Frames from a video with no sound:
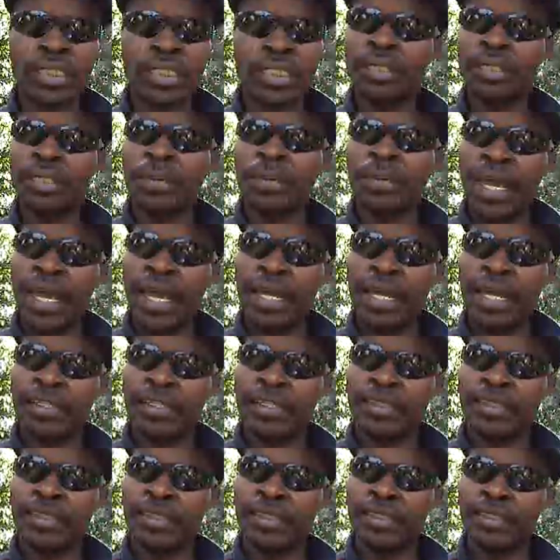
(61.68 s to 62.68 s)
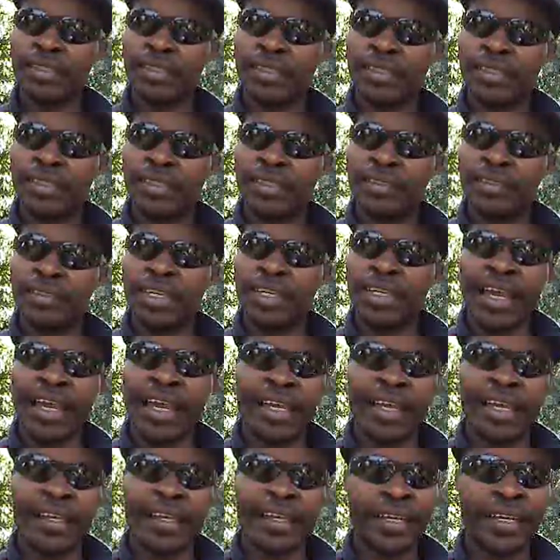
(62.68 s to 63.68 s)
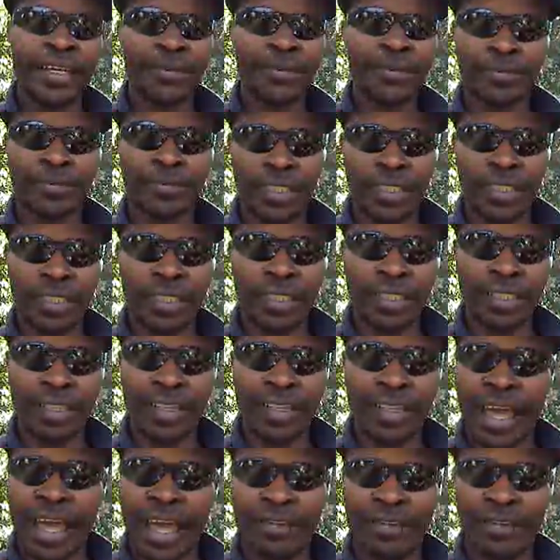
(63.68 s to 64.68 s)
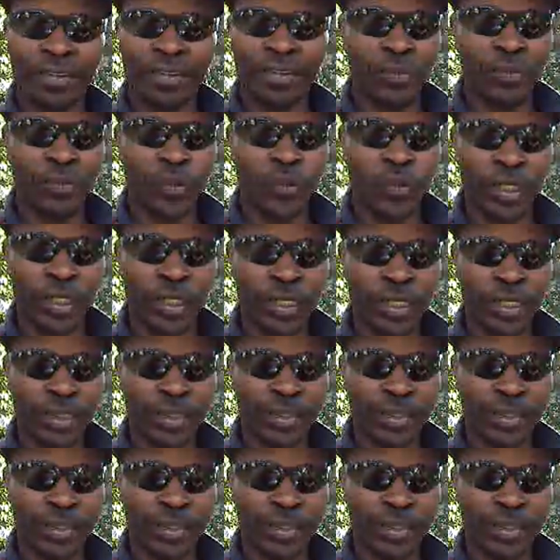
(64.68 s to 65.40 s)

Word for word: in the past, a carefree, laughing boy.